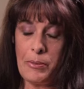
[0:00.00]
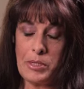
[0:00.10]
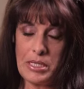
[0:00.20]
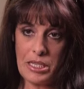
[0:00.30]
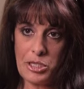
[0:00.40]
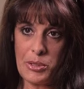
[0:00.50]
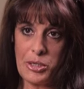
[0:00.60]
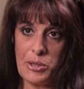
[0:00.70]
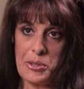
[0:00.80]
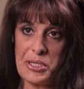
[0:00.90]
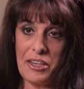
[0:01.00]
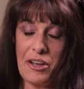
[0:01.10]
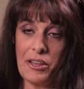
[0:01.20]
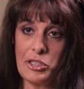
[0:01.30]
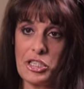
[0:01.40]
I was sent to a
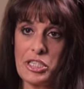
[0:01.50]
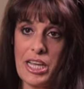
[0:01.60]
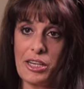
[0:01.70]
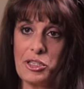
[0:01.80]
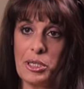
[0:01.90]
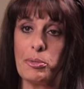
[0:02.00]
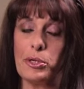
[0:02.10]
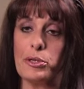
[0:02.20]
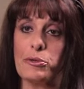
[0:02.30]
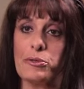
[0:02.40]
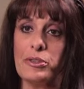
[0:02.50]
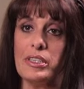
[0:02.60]
neuropsychologist to actually prove